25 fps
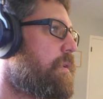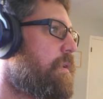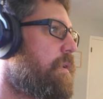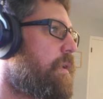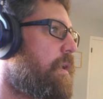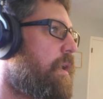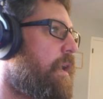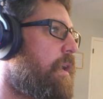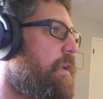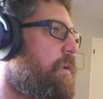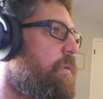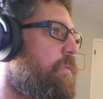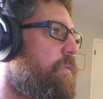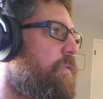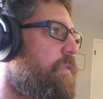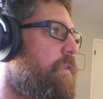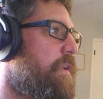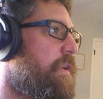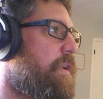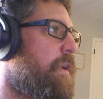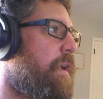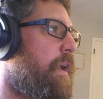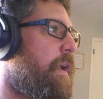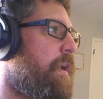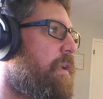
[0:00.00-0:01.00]
I don't
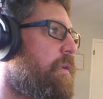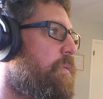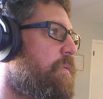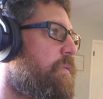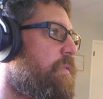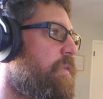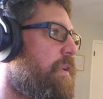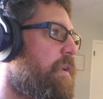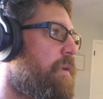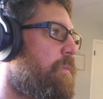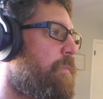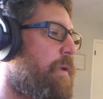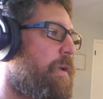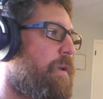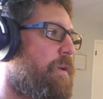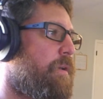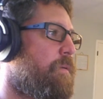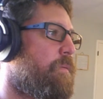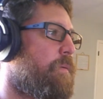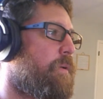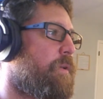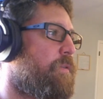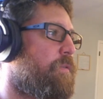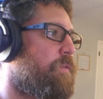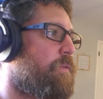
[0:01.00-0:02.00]
think I'm
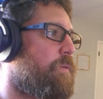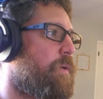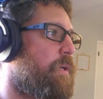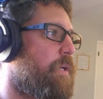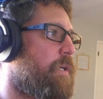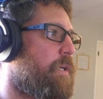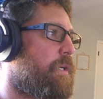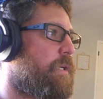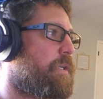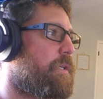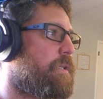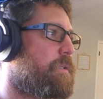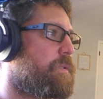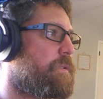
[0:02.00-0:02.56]
echoing through here.